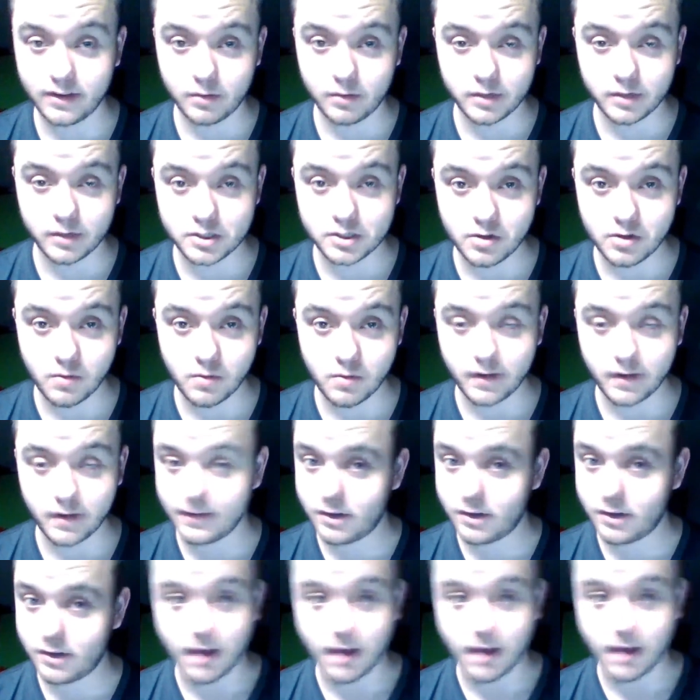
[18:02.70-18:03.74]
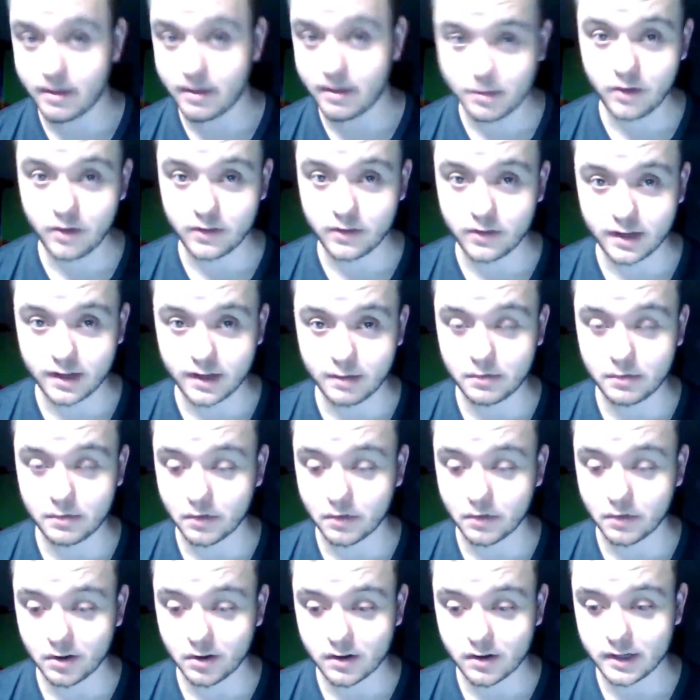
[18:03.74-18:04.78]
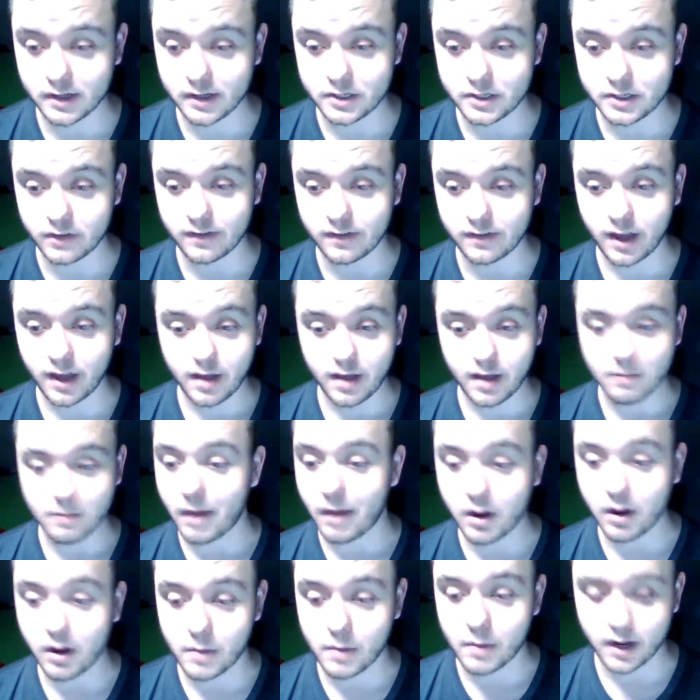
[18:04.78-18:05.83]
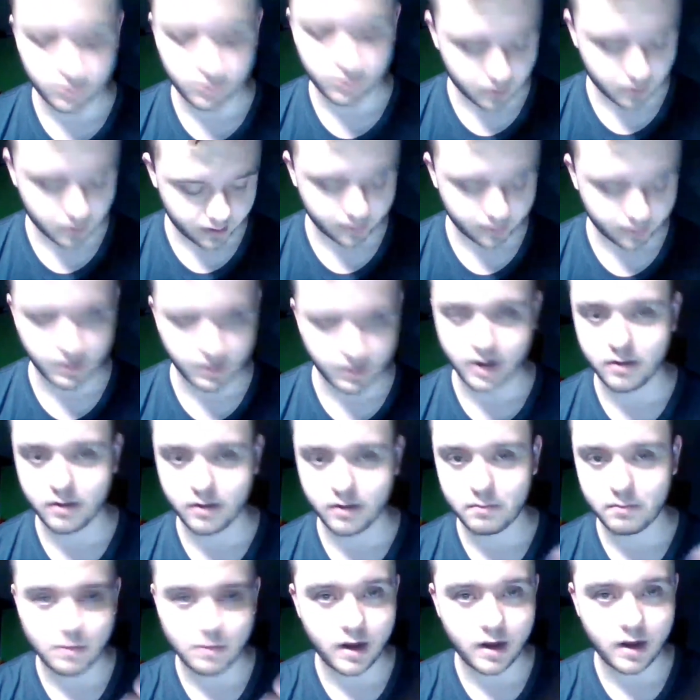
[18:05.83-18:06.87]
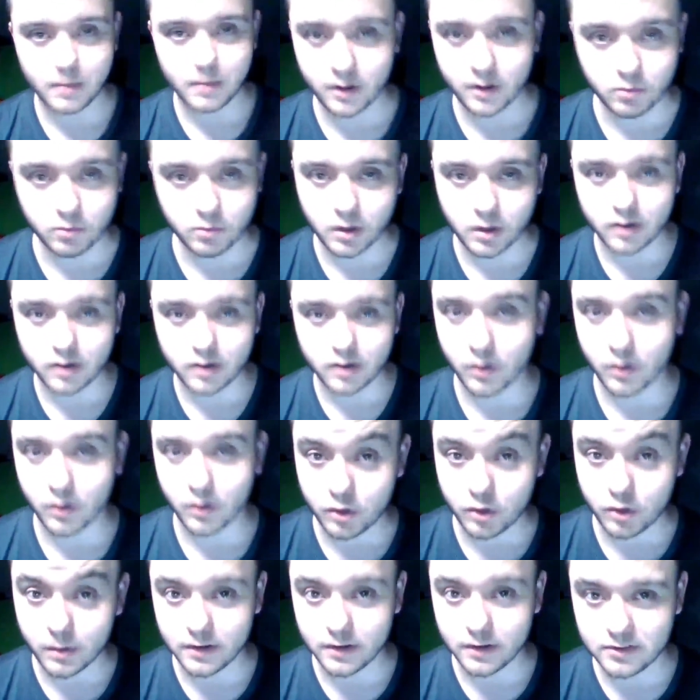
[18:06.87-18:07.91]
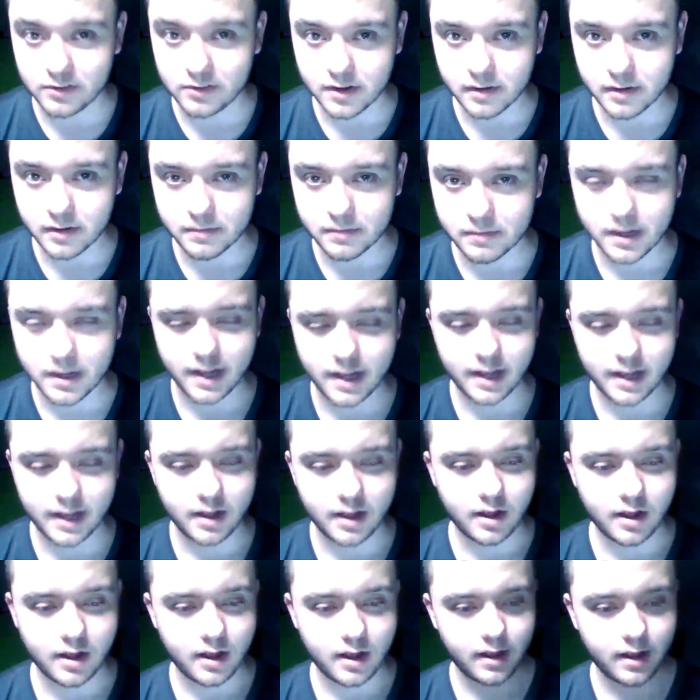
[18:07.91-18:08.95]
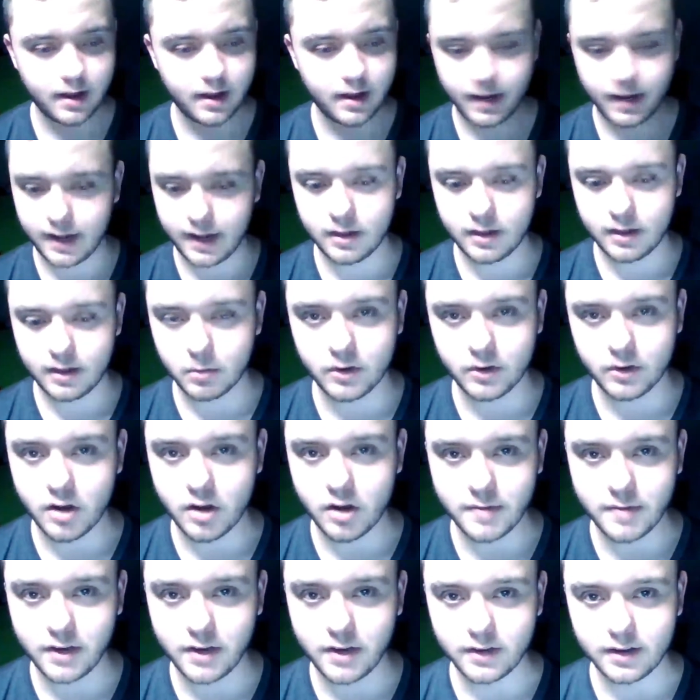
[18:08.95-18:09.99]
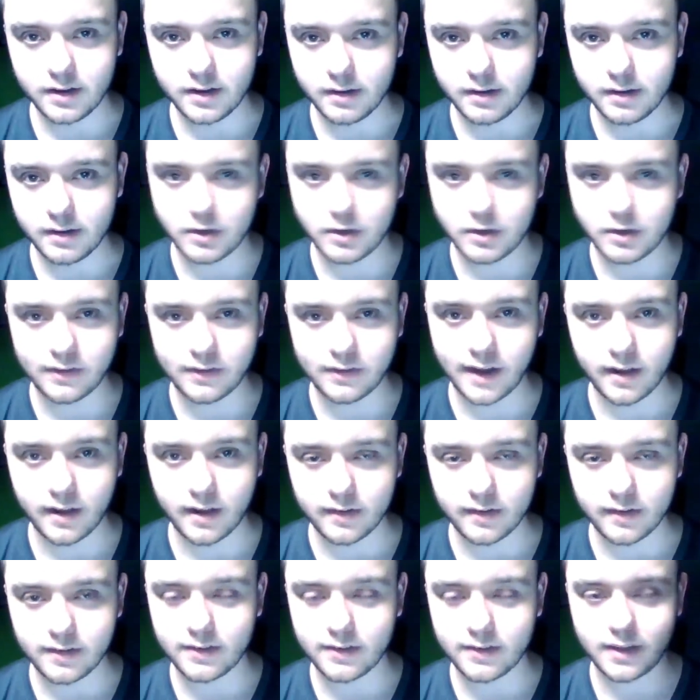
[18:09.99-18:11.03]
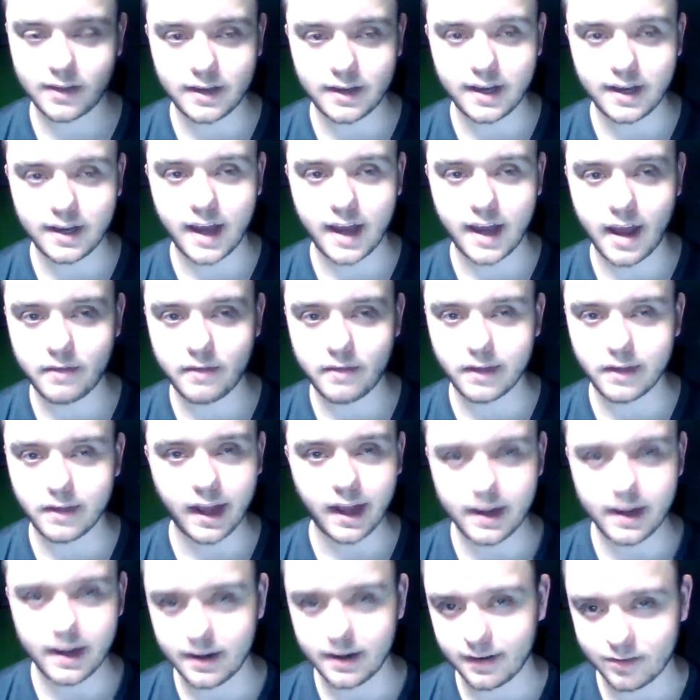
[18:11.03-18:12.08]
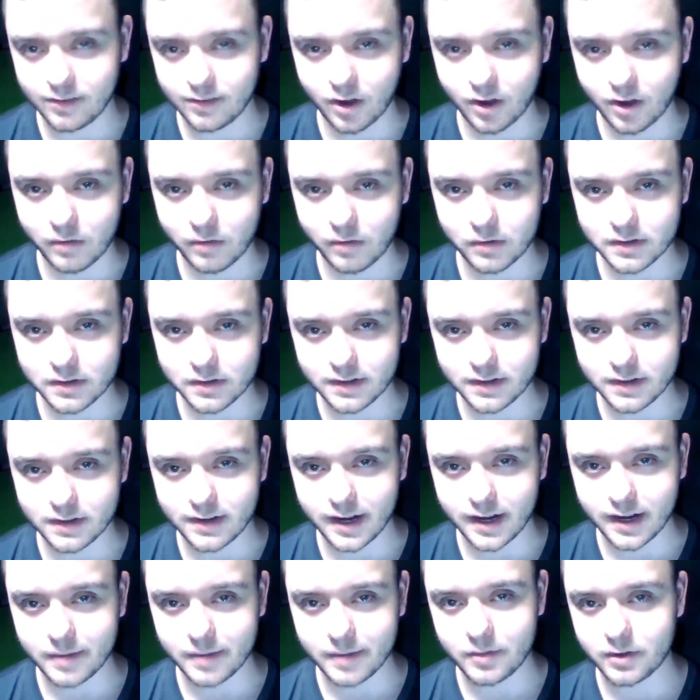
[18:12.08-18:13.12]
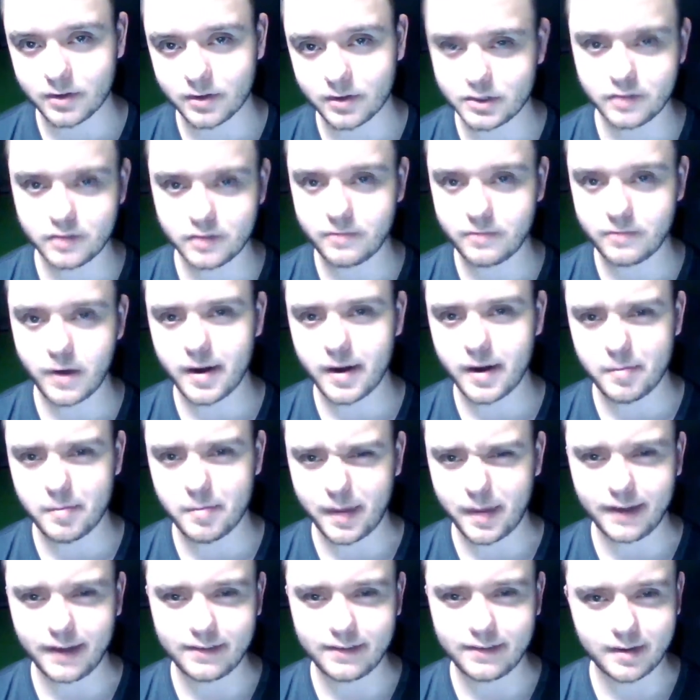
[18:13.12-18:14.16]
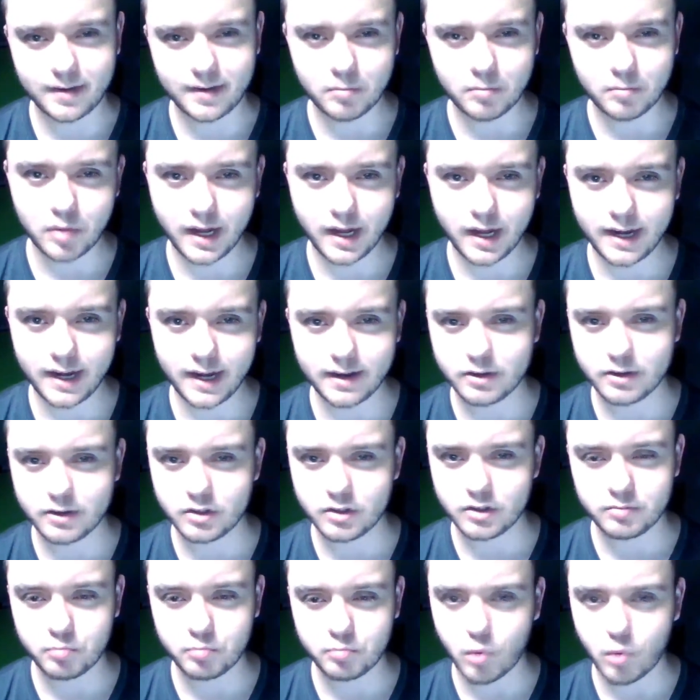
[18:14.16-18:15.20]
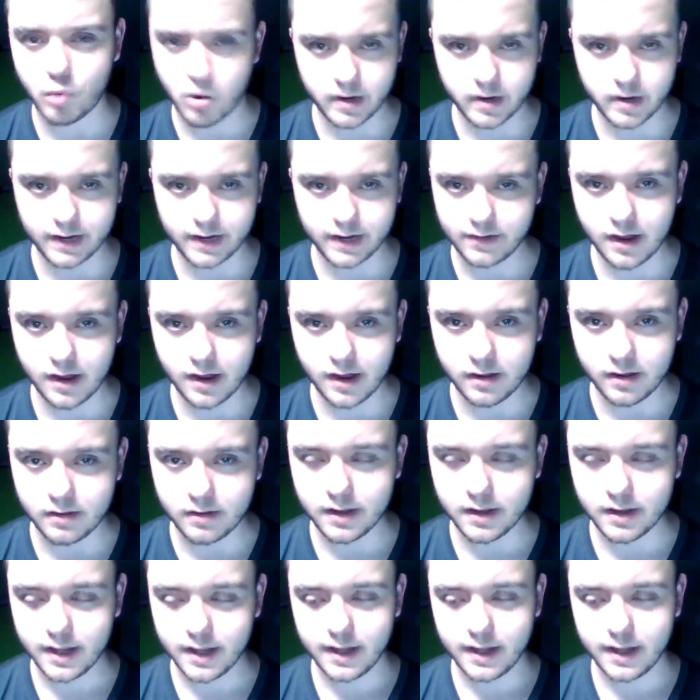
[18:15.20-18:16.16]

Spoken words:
original ones don't have music. It's literally just Michael Myers walking around doing stuff, and there was no music. It was just silence because I didn't have an editing software at the time, so it's just very basic and plain and just boring as hell.